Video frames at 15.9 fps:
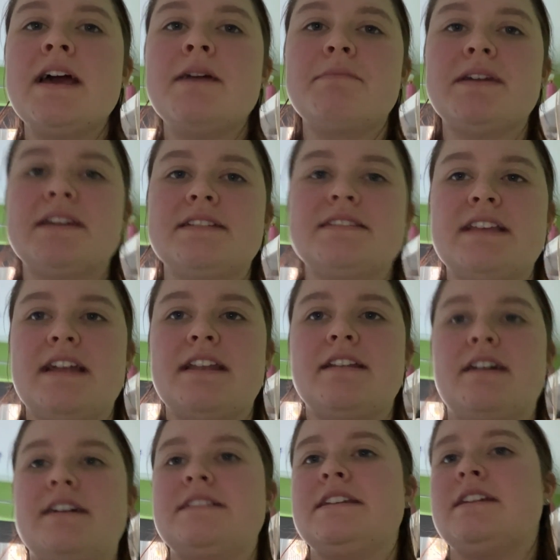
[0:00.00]
because
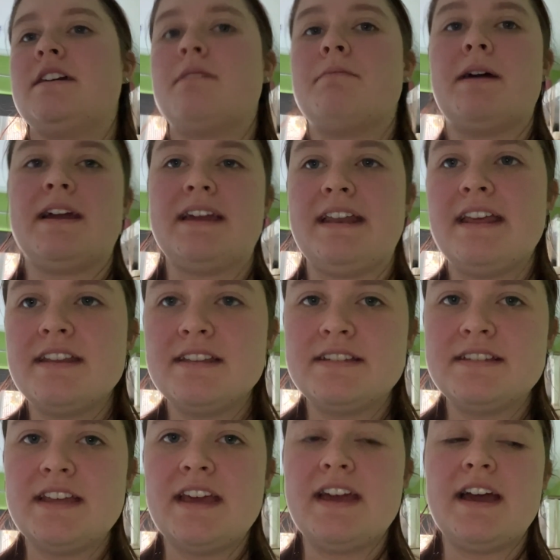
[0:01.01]
then I didn't go back and
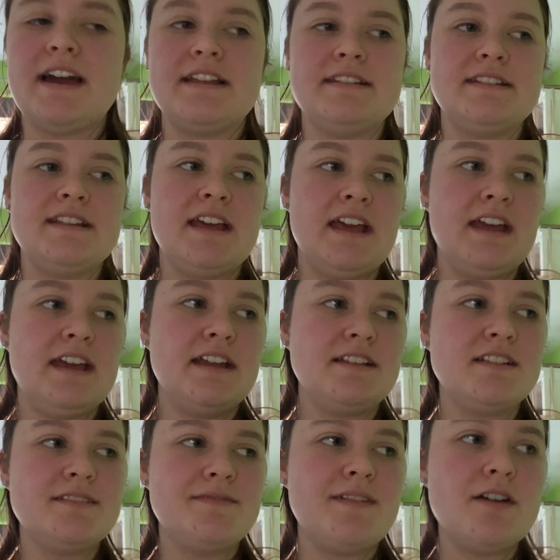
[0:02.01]
edit it, and it
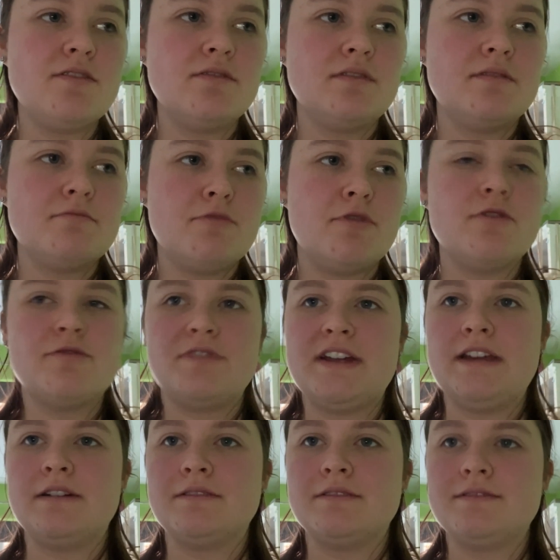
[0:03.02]
just felt more
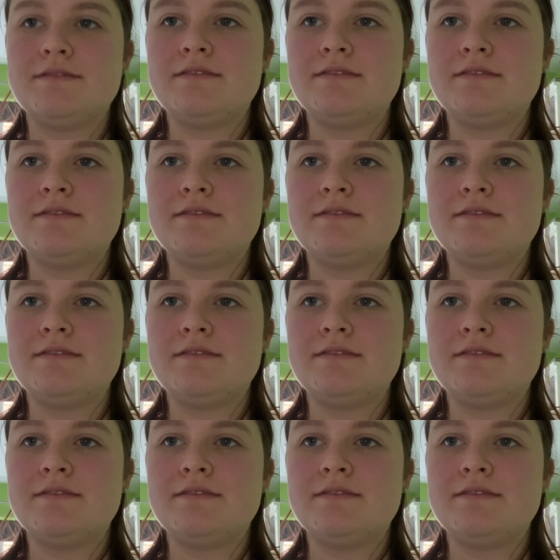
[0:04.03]
real.